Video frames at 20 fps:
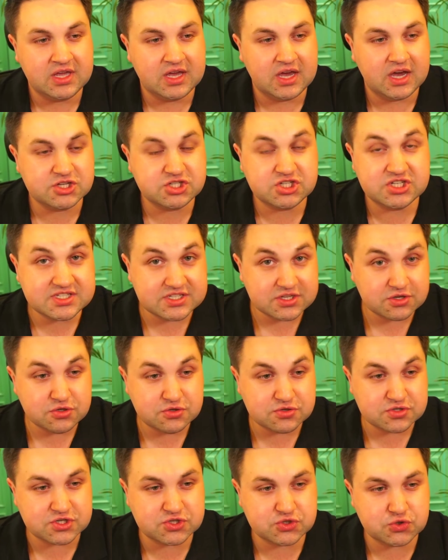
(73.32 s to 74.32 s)
She still
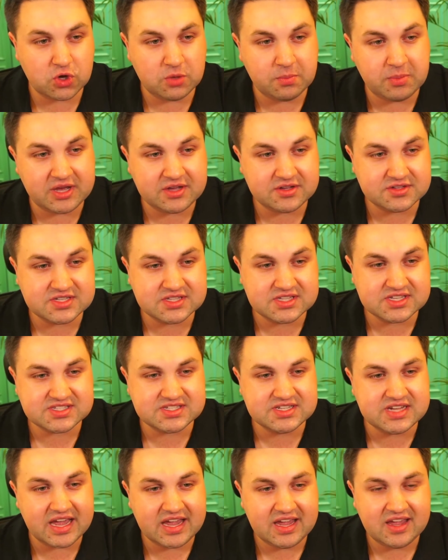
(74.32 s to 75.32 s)
uses Storypal to this
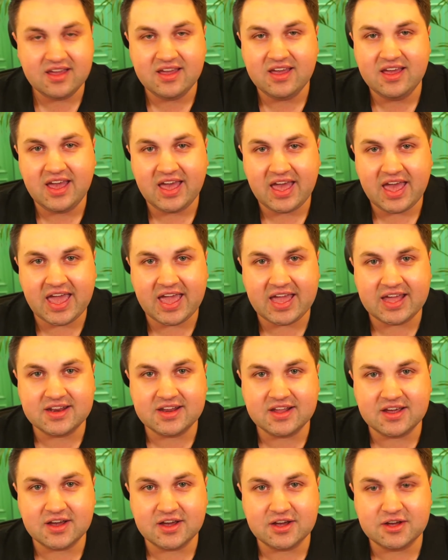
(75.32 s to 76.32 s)
day.
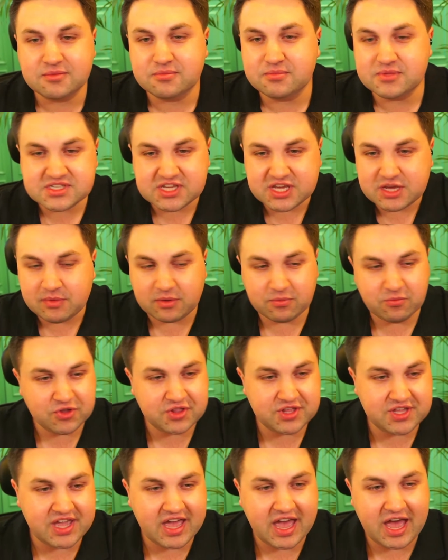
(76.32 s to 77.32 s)
And Ms. Kim, I'm
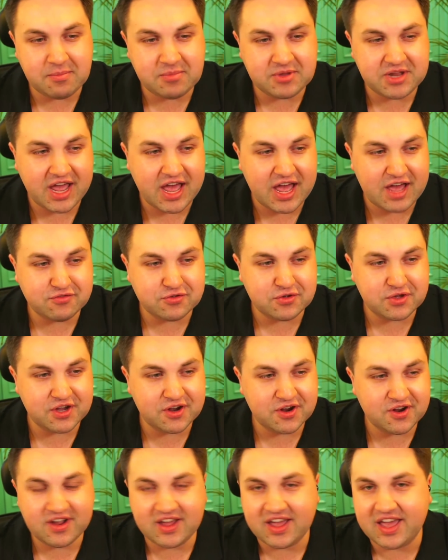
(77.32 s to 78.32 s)
really happy to have you
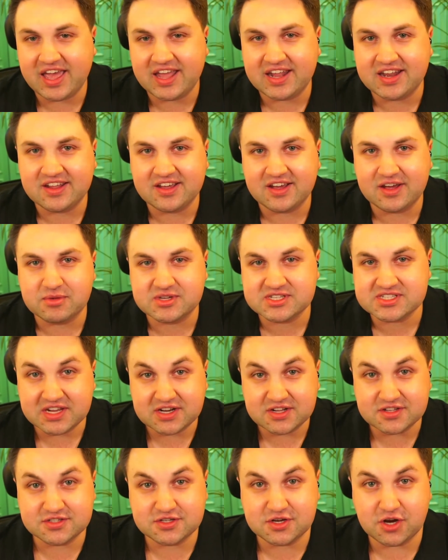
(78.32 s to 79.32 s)
here, and I'm
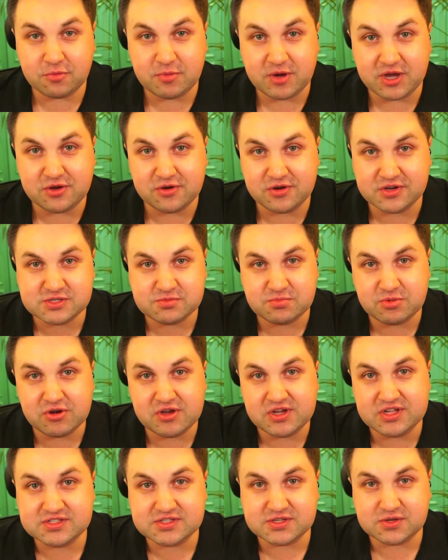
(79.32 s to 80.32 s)
excited to talk about your
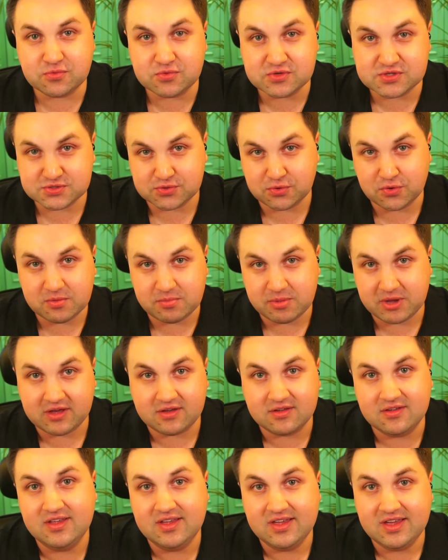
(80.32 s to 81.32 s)
experience with
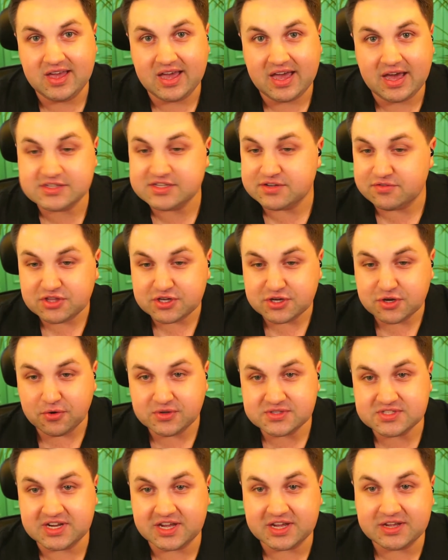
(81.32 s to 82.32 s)
Storypal. How's everything
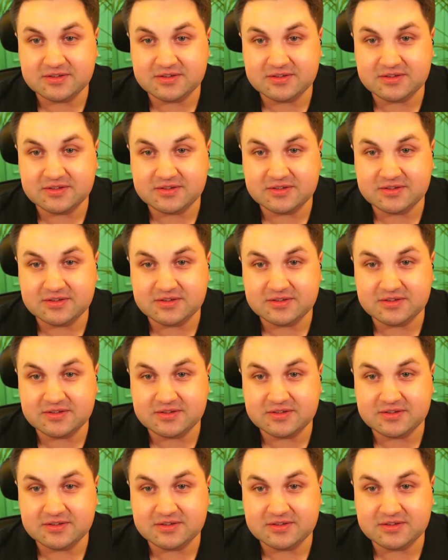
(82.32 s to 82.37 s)
going today?